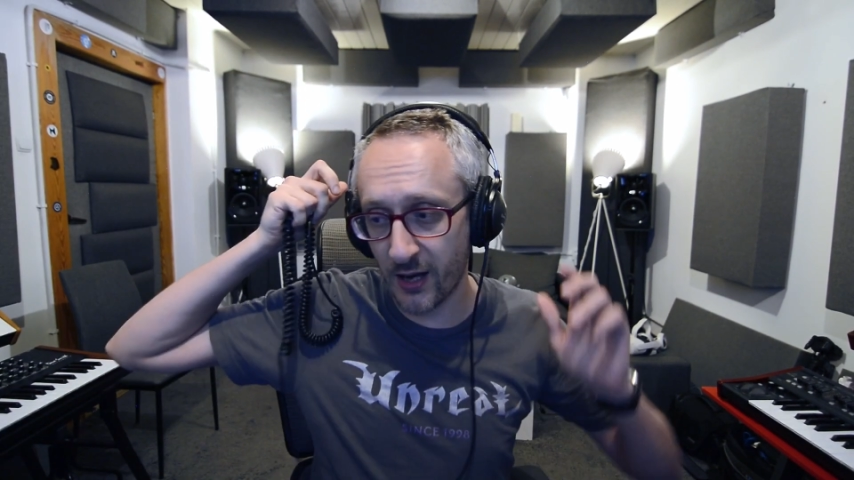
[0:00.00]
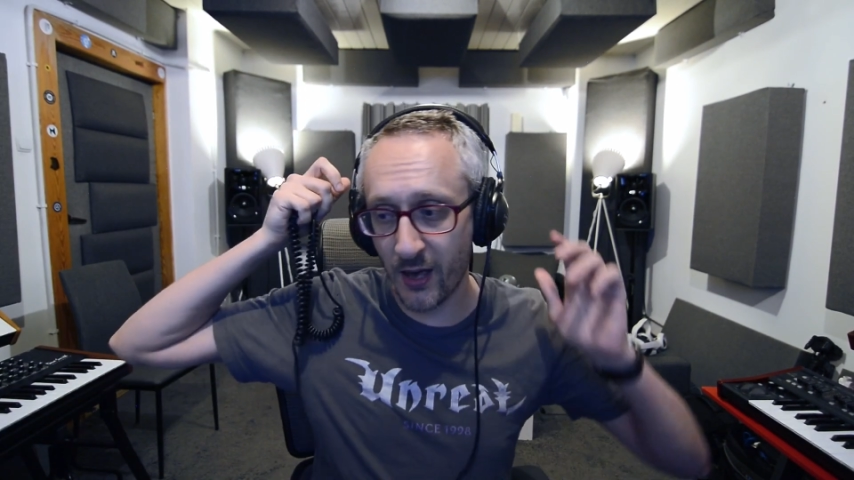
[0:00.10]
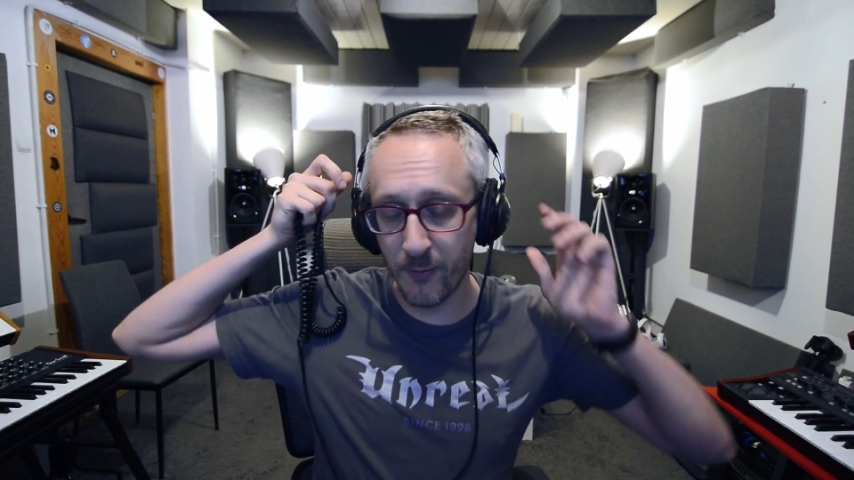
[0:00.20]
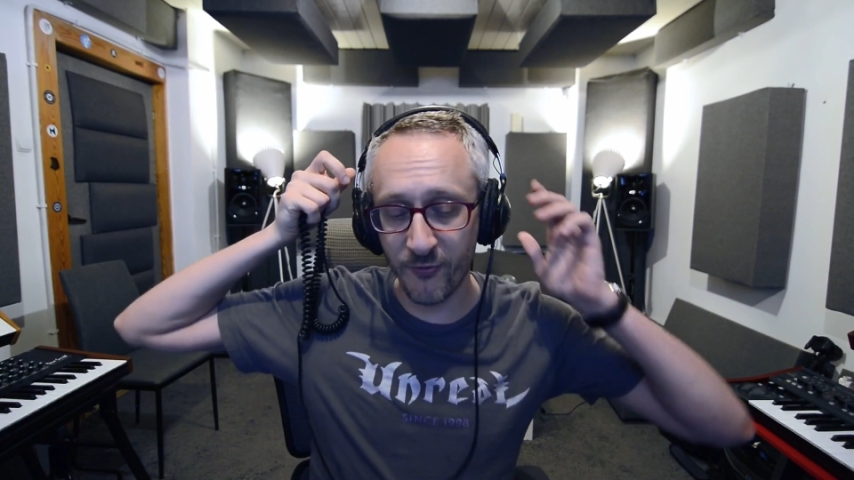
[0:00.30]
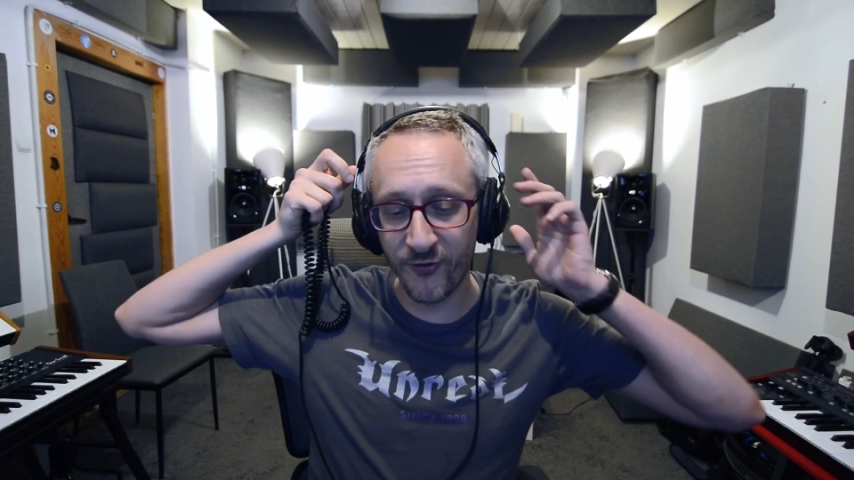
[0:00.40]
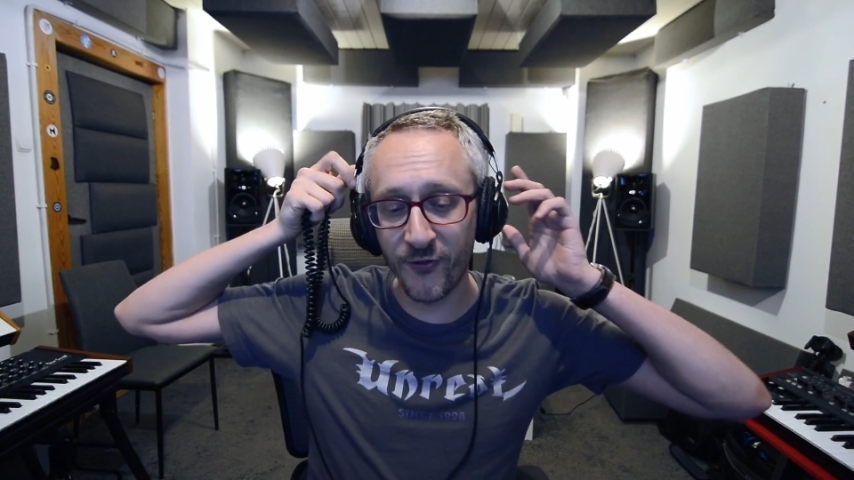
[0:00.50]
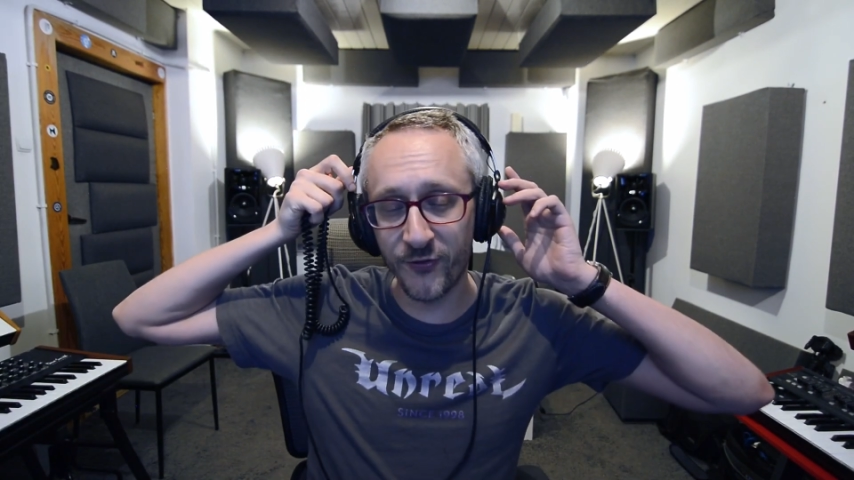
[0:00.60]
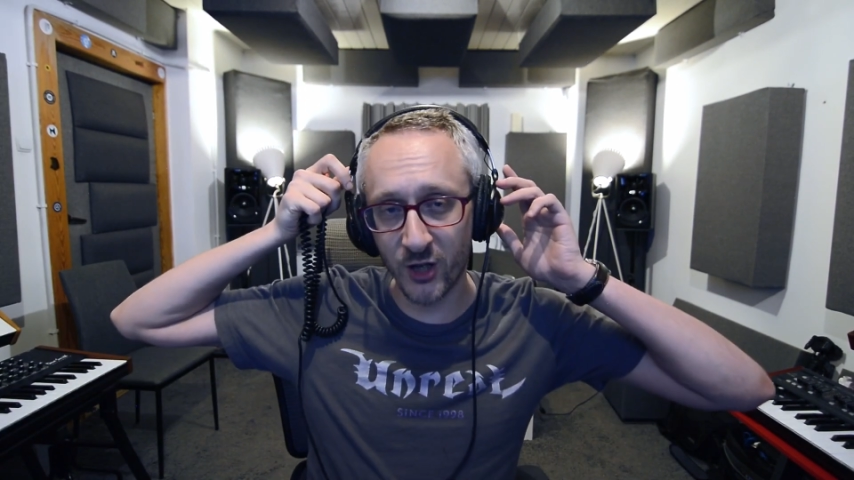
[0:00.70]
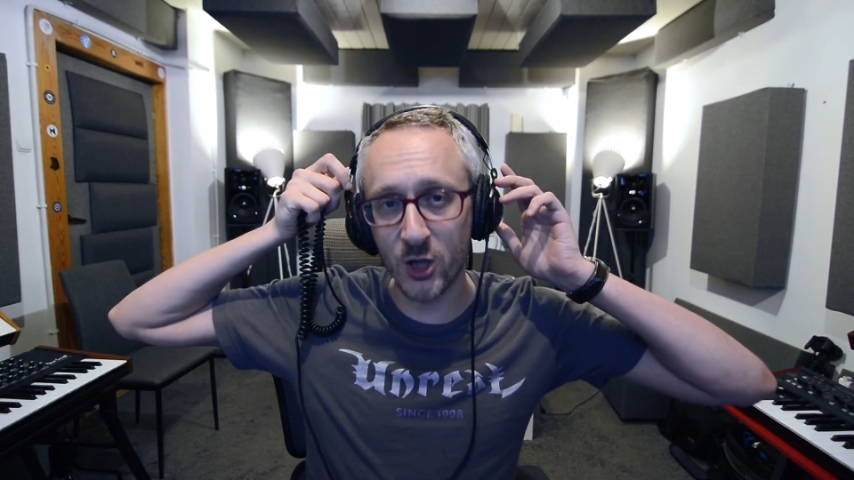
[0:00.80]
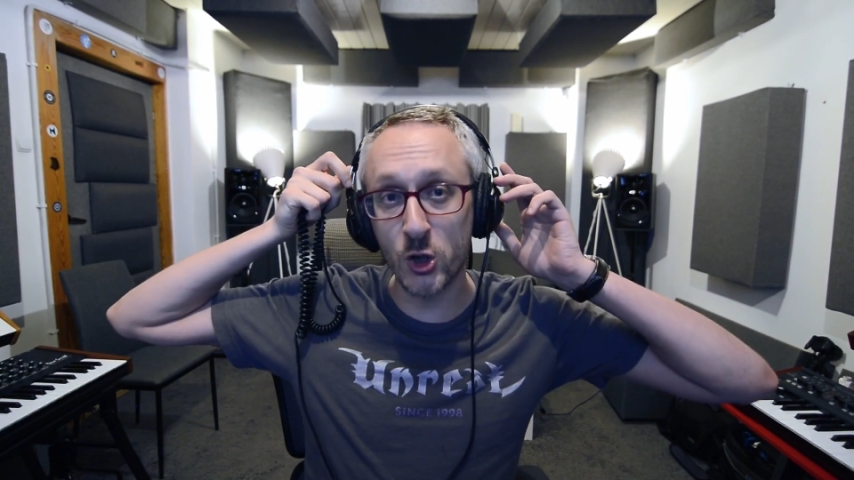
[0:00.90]

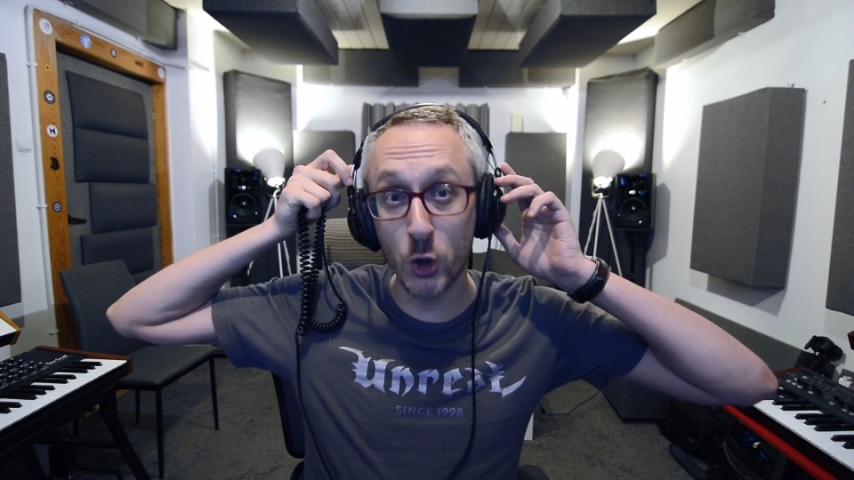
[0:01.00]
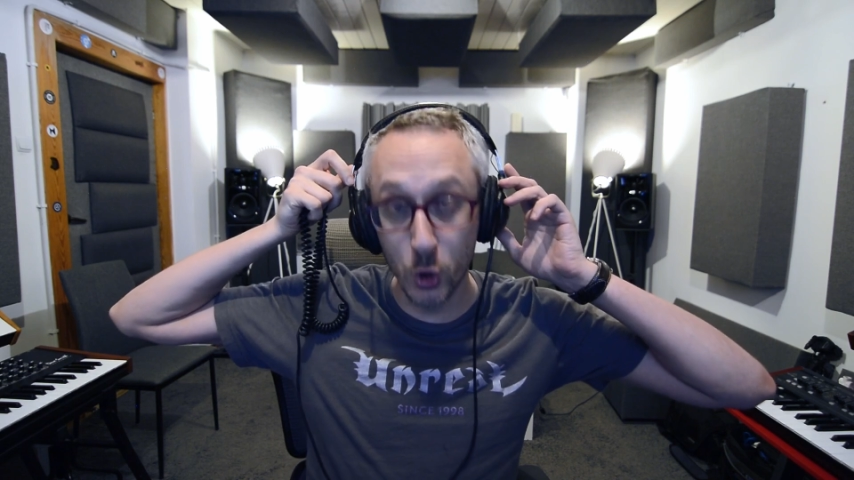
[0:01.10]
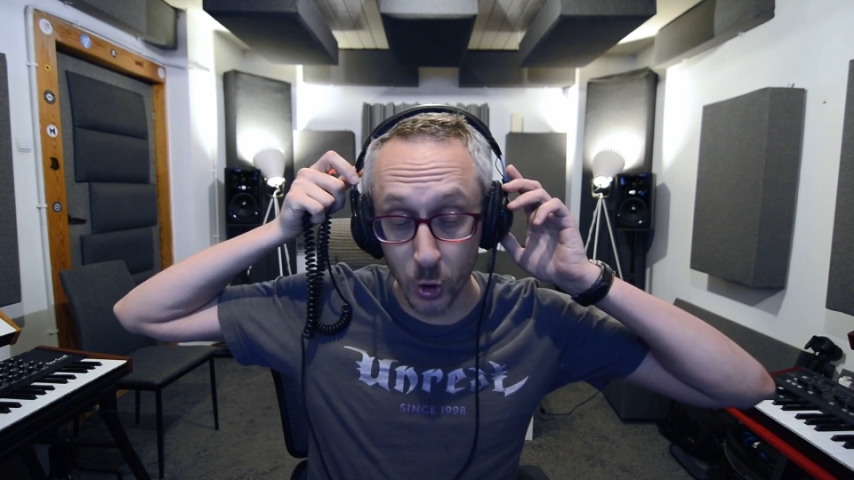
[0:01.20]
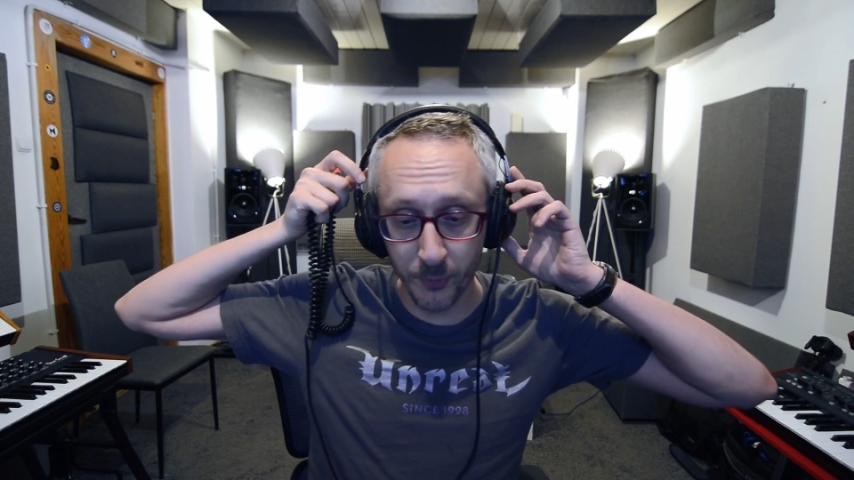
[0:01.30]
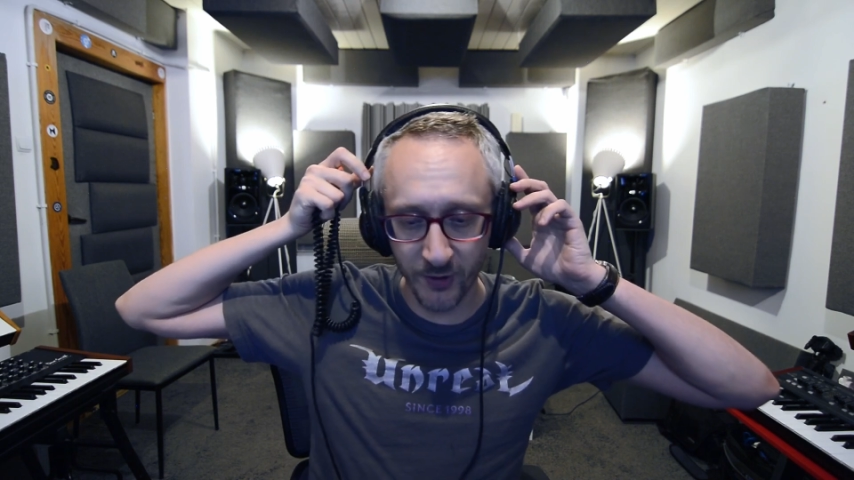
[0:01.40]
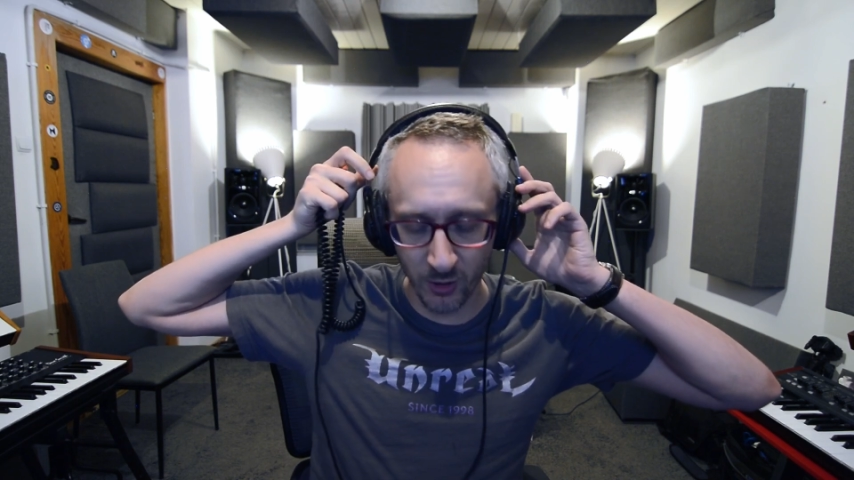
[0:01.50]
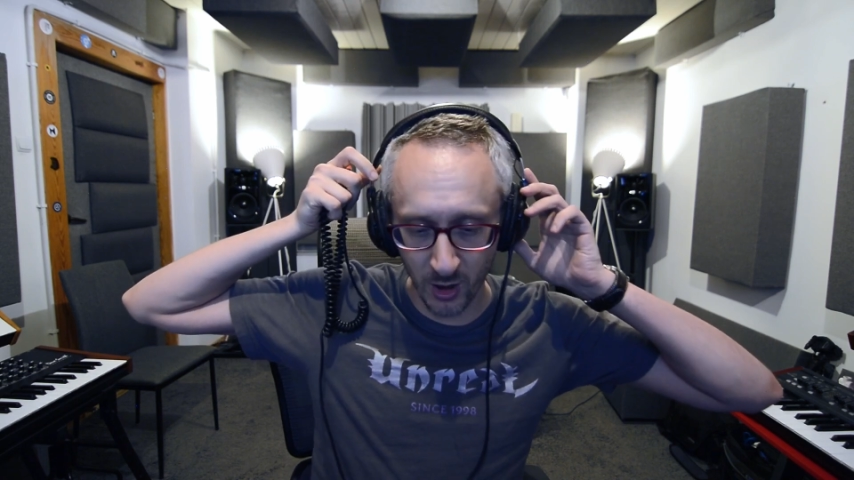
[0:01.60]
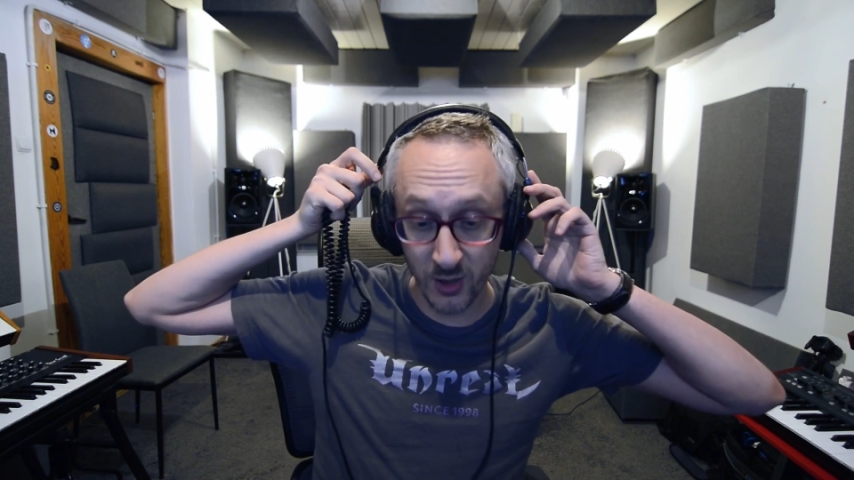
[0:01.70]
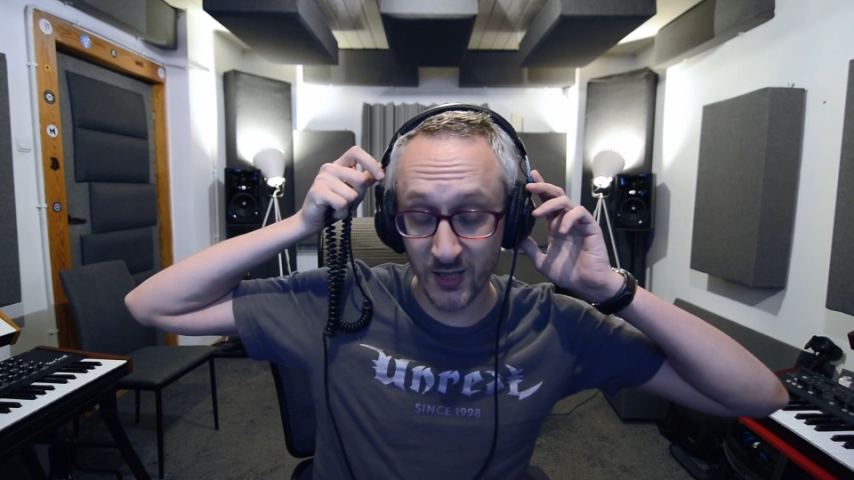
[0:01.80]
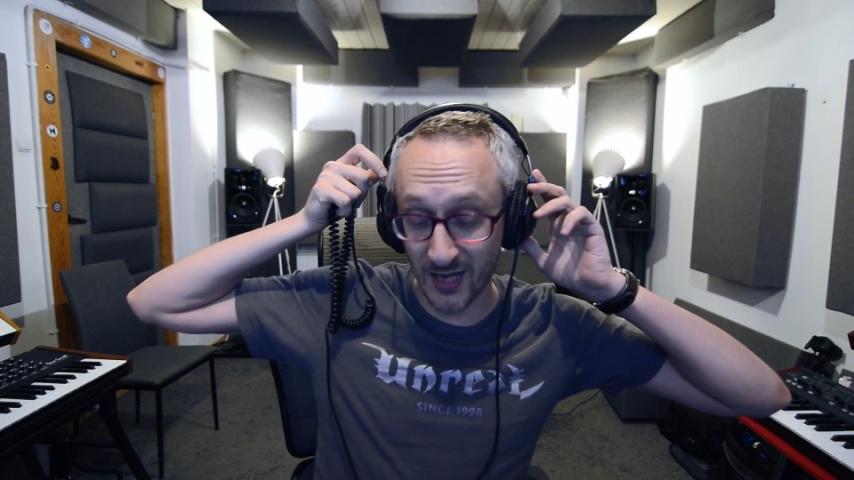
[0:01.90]
M50 is good
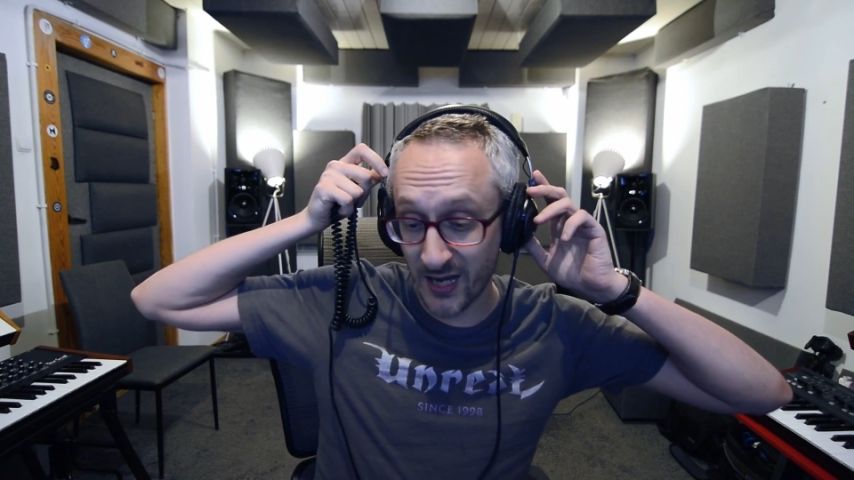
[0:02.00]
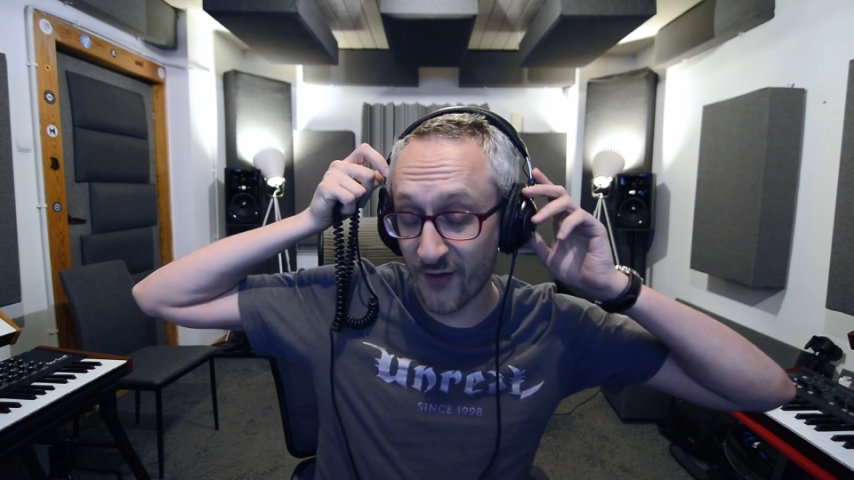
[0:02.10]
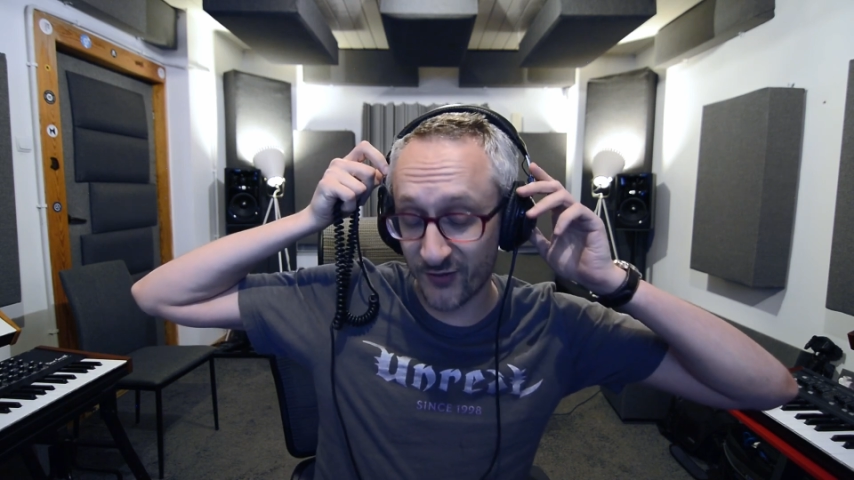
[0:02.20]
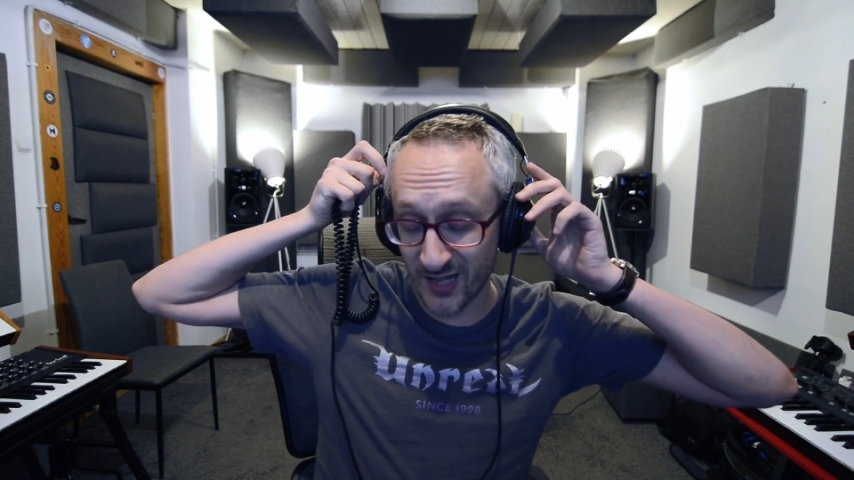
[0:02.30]
because I have